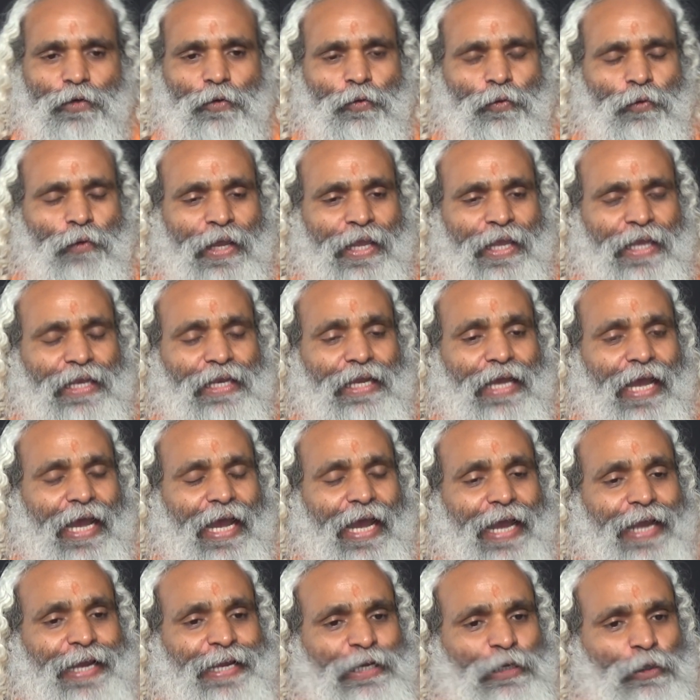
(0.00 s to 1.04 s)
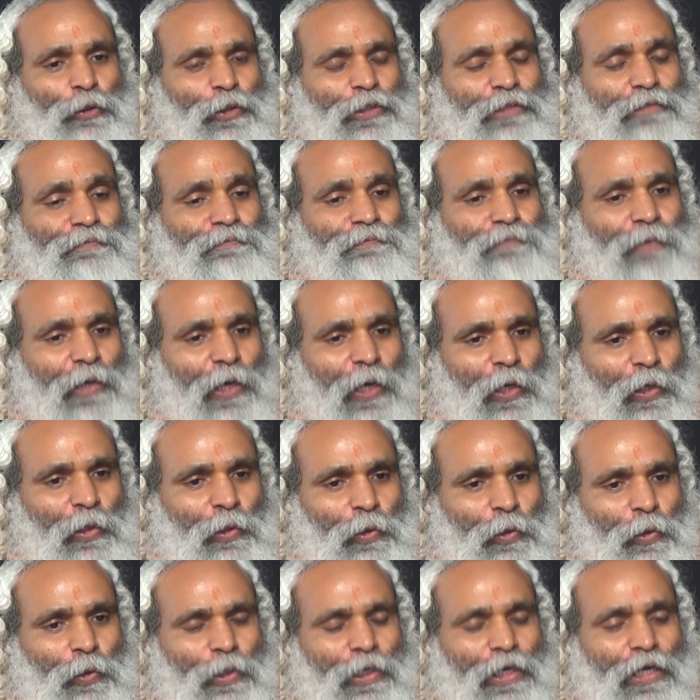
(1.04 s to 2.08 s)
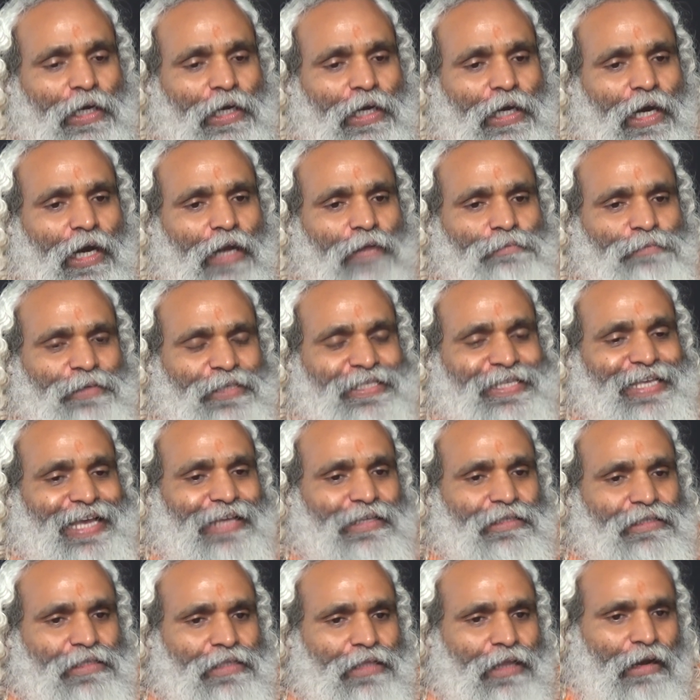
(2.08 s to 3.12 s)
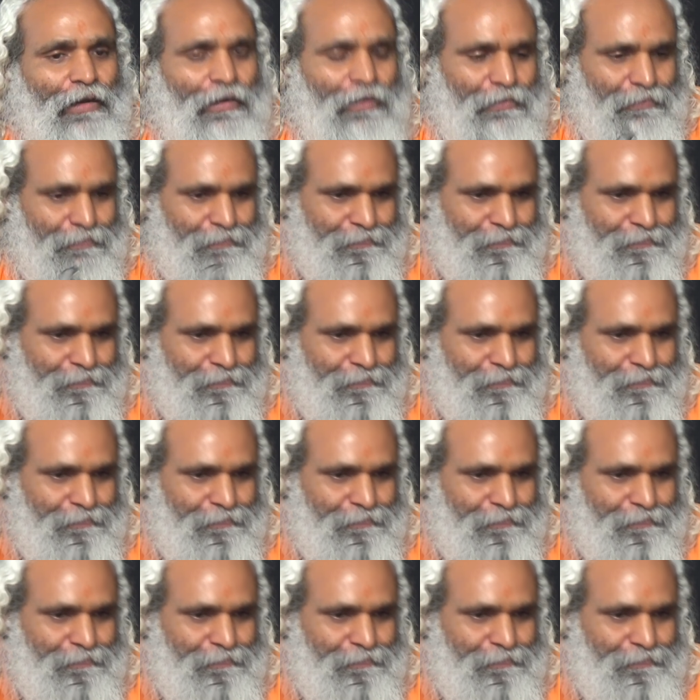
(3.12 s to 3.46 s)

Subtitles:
when I don't follow Kalpashastra,